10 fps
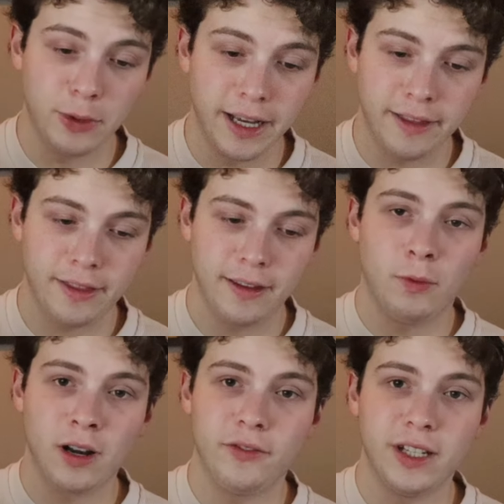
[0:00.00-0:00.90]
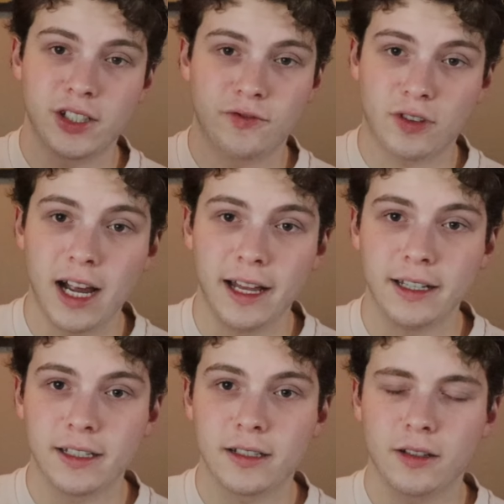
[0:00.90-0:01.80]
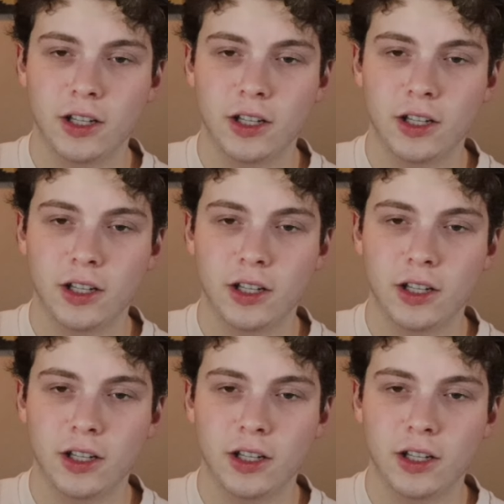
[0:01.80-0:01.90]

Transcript: with one of his friends,